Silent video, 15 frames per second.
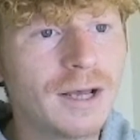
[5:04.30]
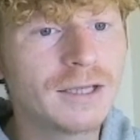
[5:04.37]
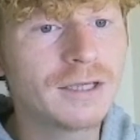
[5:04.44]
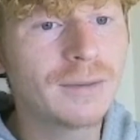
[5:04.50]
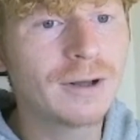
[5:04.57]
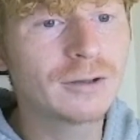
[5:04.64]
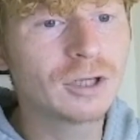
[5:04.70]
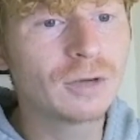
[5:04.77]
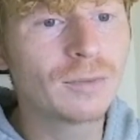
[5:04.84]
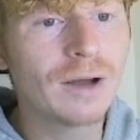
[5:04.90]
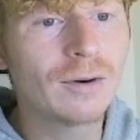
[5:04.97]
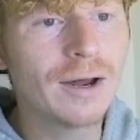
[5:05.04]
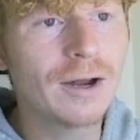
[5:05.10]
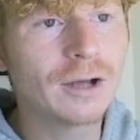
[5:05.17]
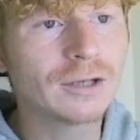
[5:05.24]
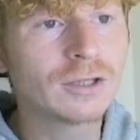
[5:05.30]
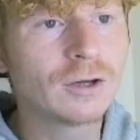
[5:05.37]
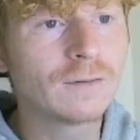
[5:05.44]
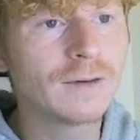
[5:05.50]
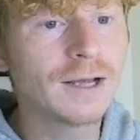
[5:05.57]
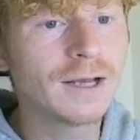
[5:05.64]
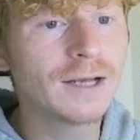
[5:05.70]
about to come out and our
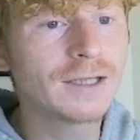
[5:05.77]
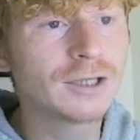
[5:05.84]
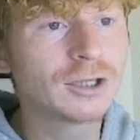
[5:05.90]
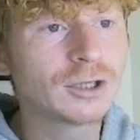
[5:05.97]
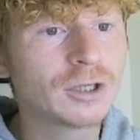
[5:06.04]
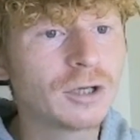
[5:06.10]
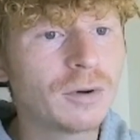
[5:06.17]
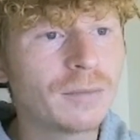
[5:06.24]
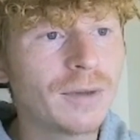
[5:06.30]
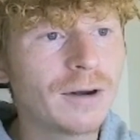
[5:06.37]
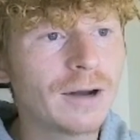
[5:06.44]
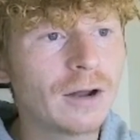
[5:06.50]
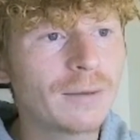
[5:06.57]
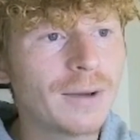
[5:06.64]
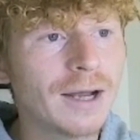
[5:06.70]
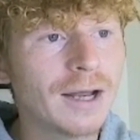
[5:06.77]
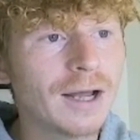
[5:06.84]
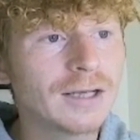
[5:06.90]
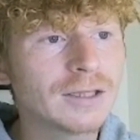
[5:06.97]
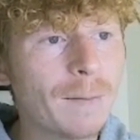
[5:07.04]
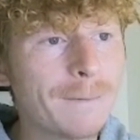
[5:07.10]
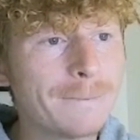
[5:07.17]
snowflake is just coming back now, my
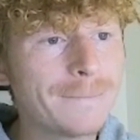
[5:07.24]
guys.